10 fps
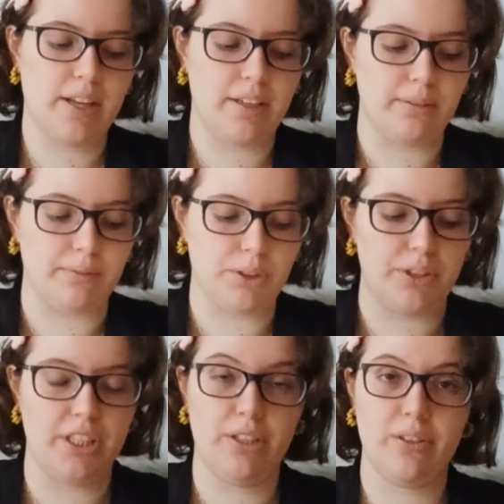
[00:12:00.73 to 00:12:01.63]

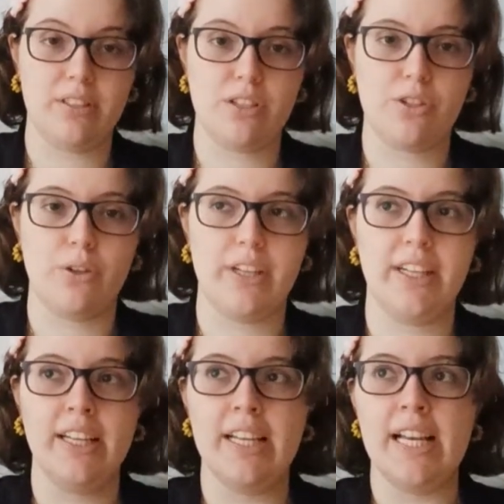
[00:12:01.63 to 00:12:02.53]
continue this
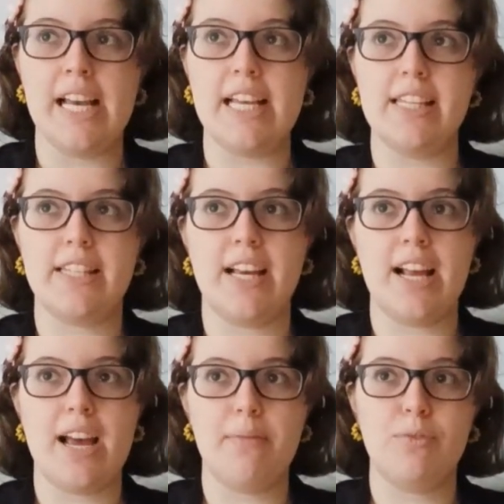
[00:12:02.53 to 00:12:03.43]
story is
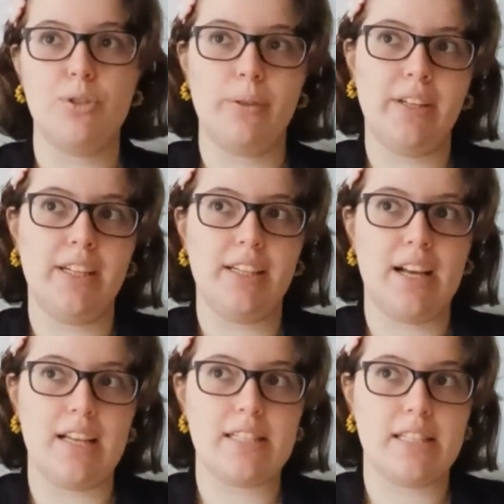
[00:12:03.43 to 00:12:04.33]
that I'm doing it
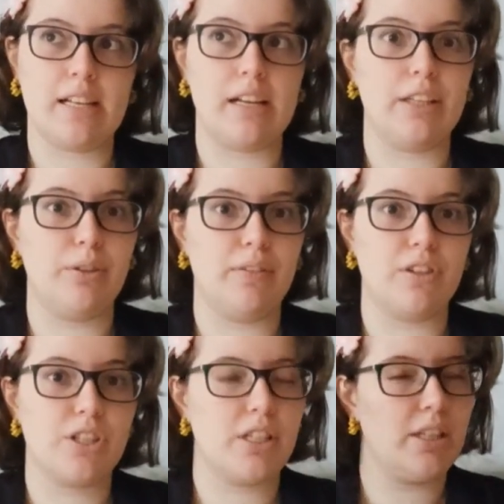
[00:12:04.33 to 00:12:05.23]
as a
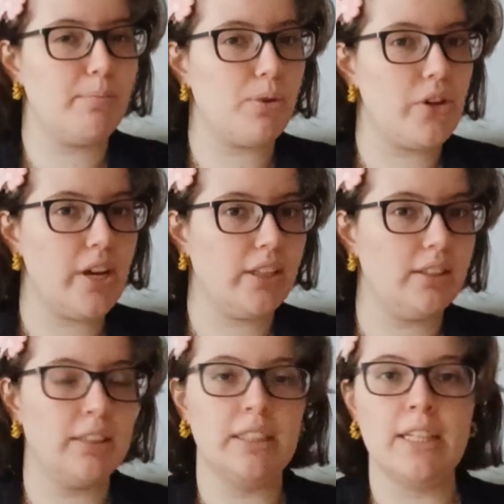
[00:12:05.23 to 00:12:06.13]
university
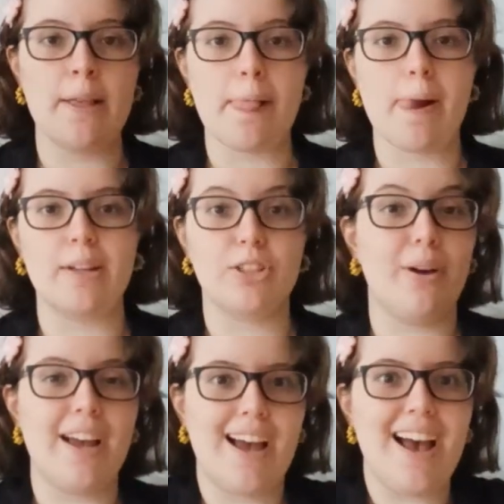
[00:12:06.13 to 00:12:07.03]
project.
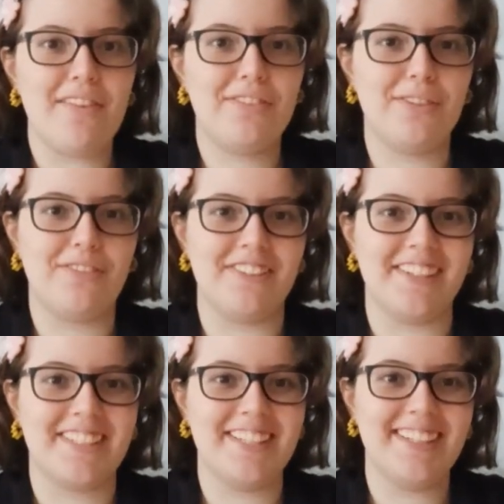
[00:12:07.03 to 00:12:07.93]
So I have to
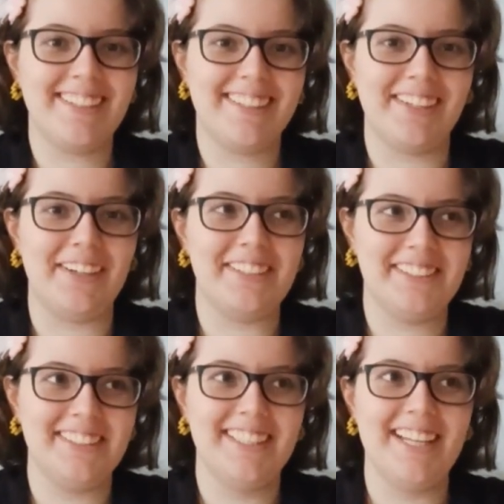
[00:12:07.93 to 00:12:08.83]
finish it,
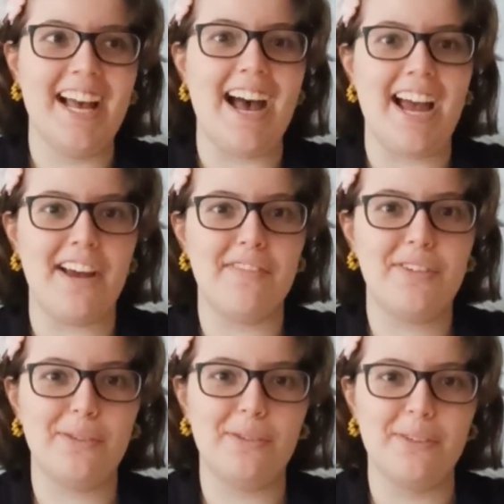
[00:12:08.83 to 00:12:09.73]
because I
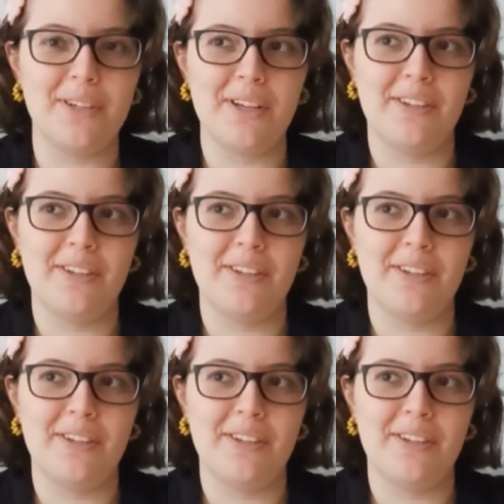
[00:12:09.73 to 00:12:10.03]
have to